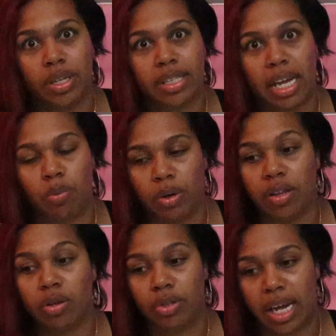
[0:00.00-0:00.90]
It's like one
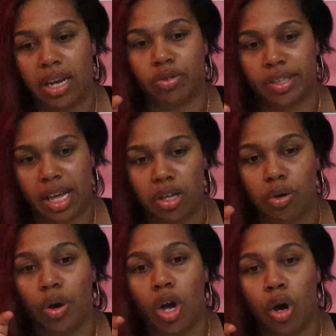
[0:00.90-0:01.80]
of those candles. Thank
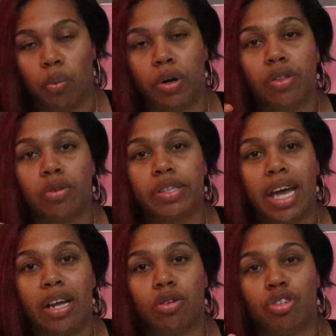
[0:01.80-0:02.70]
you. One of those
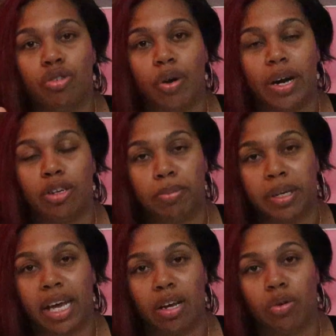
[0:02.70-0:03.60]
candles. You know how you put
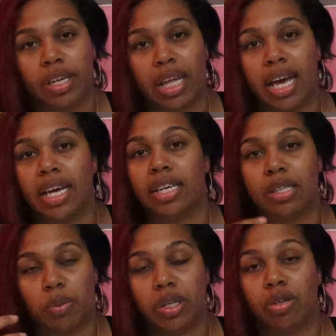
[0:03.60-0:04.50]
a candle on the cake and
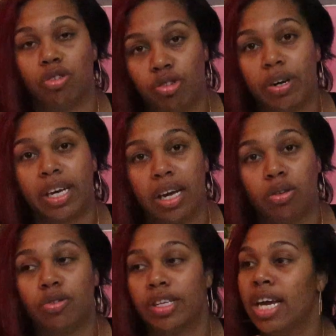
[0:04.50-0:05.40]
it's one of those trick
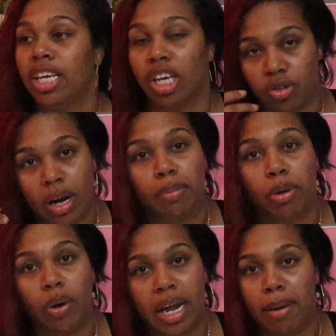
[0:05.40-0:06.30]
candles. you try trying to
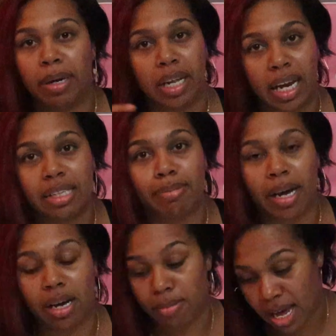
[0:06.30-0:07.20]
blow it out, but it lights
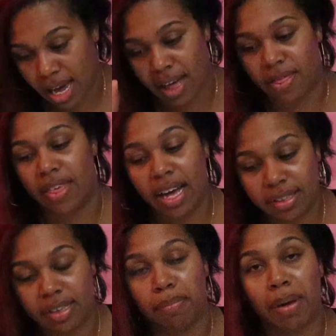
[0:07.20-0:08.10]
back up. And
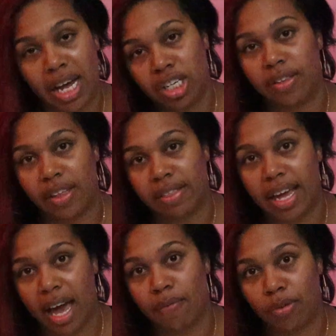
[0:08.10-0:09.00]
that's the passion that they
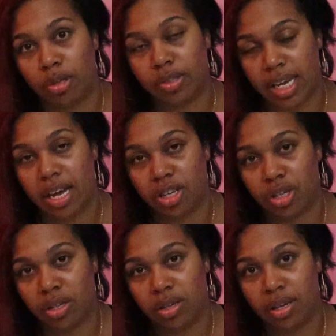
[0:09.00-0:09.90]
have for you, Sag.
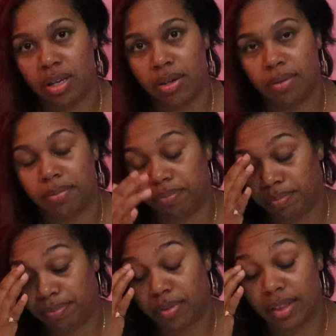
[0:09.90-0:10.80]

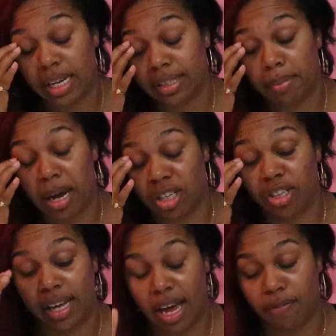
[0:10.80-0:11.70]
That's the
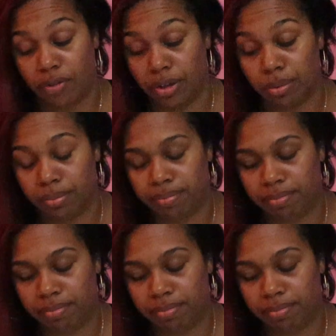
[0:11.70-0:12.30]
passion they have for you.